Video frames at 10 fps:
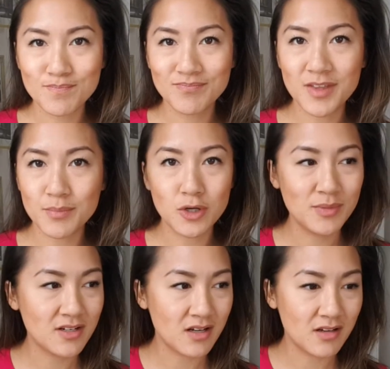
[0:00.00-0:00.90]
The
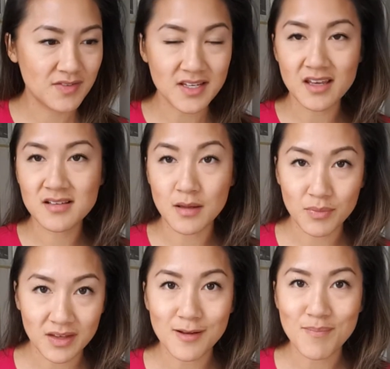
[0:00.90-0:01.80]
moment of saying
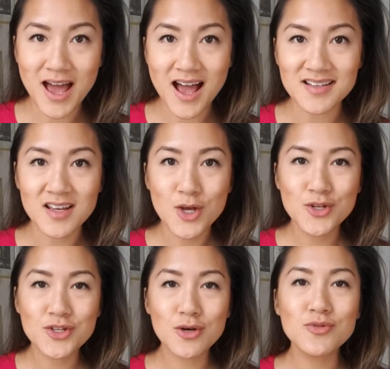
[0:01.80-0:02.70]
something had passed.
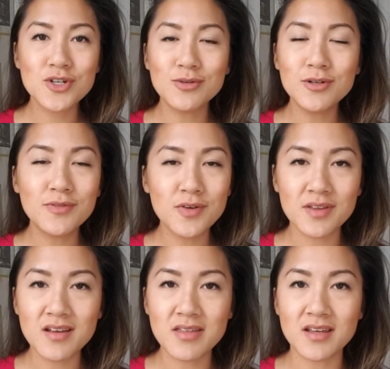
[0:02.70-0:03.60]
So don't
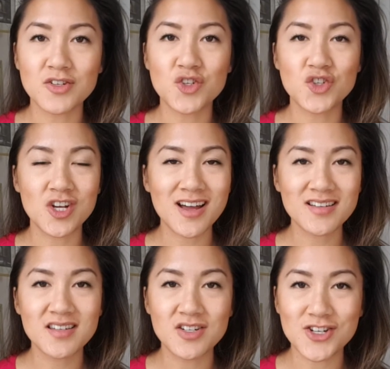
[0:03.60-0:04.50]
overthink things,
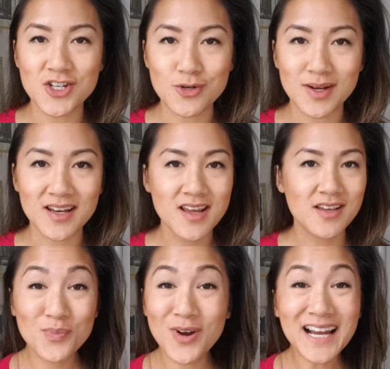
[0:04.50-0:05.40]
just do it.
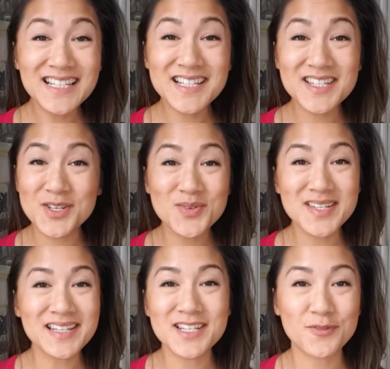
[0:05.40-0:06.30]
Practice
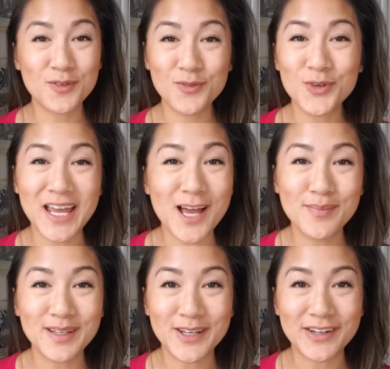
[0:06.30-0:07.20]
using different
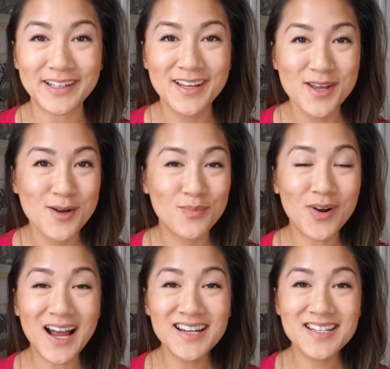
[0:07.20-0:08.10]
vocabulary,
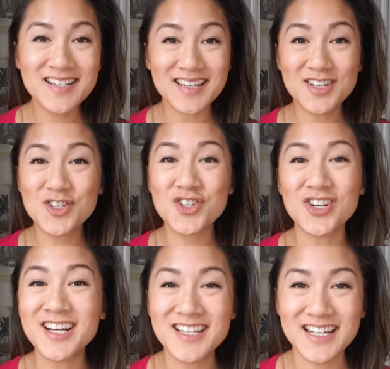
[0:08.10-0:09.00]
practice
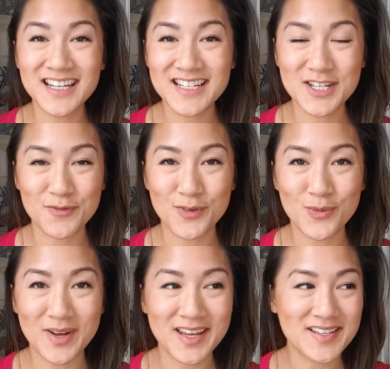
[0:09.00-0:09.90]
instructing in different
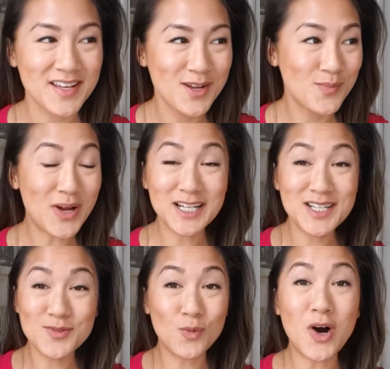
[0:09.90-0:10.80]
ways,
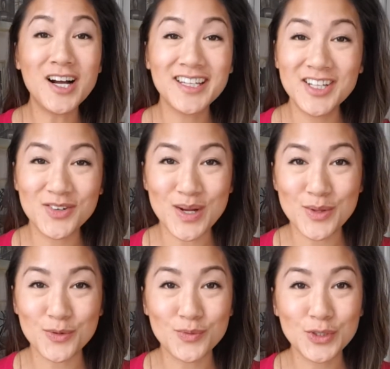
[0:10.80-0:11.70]
practice walking around
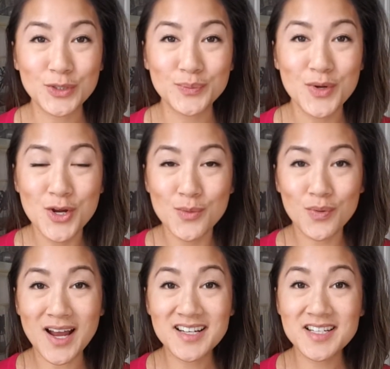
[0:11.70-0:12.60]
the room,
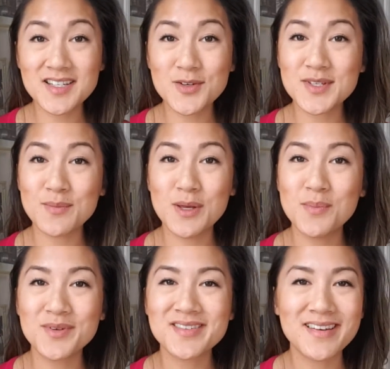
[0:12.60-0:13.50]
practice using
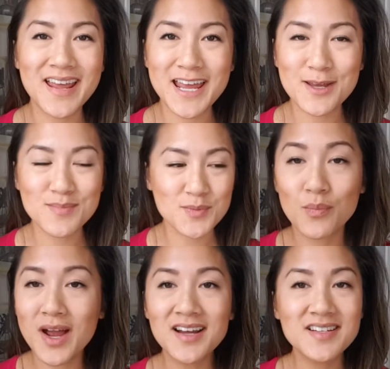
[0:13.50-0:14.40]
people's names,
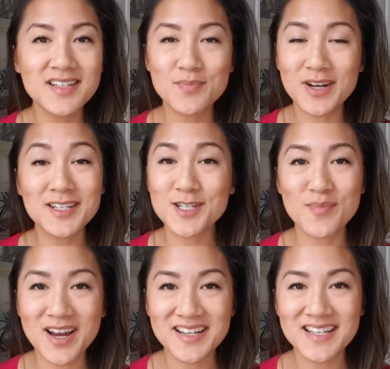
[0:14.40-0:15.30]
practice.
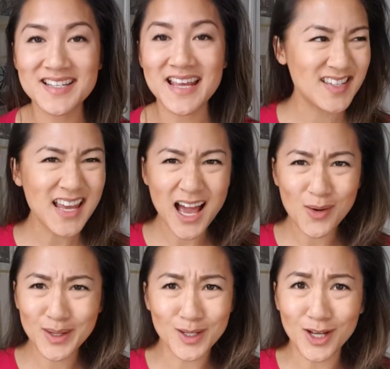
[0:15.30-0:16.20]
See how
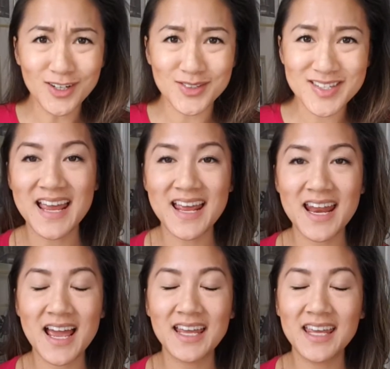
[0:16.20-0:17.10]
it goes. And
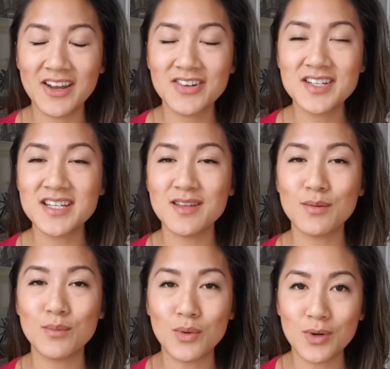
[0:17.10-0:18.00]
I guarantee the
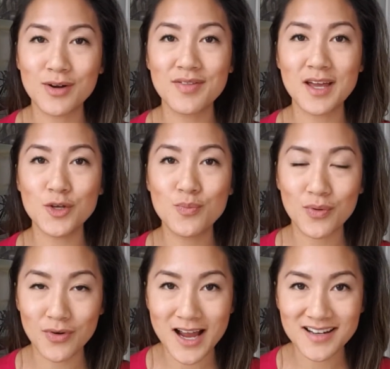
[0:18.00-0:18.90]
more that you
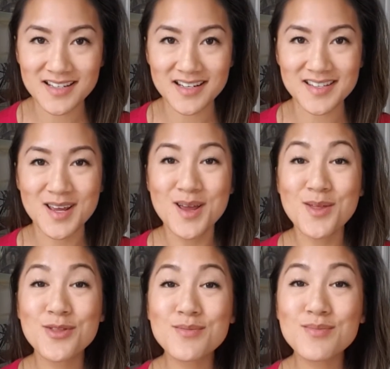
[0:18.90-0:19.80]
practice,
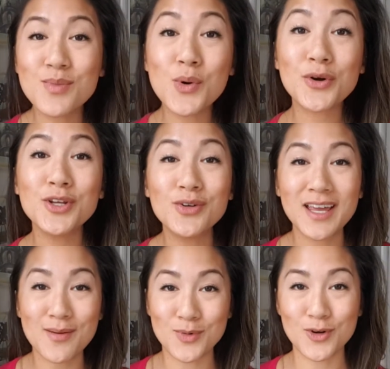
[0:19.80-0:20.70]
the more you'll
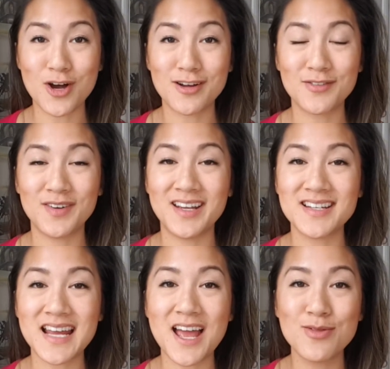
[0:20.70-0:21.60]
get more confident,
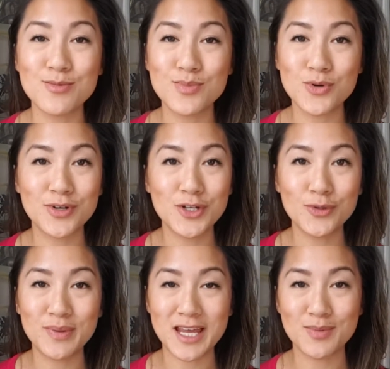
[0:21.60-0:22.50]
and the more you'll
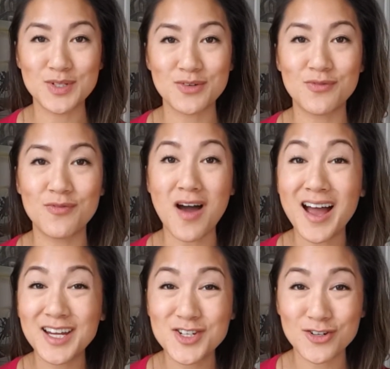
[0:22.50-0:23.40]
be able to
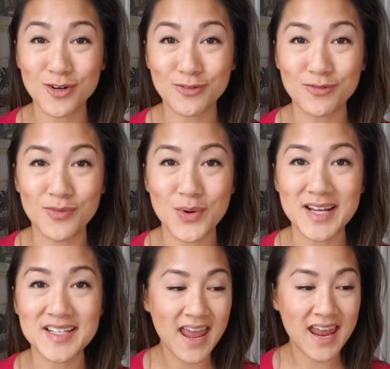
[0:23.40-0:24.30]
find your own
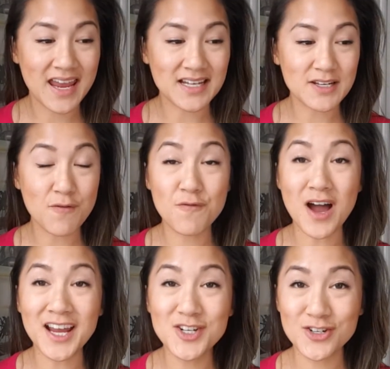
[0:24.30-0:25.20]
voice and
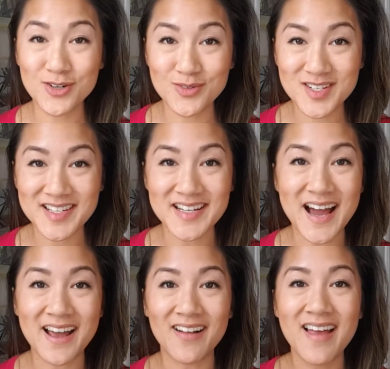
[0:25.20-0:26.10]
find your own
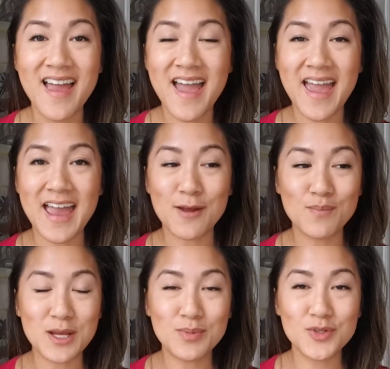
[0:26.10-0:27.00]
style and
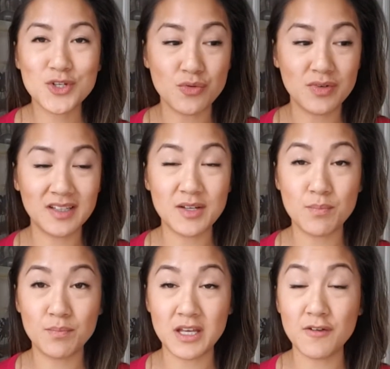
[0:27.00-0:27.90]
be able to really
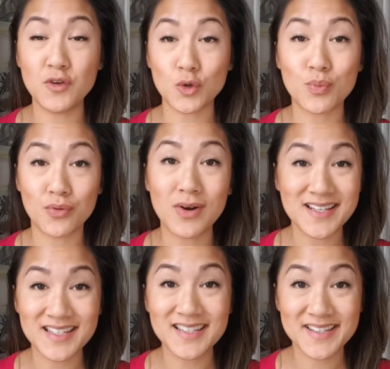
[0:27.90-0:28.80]
give your
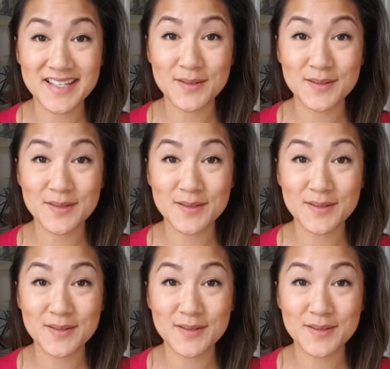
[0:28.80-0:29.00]
presence.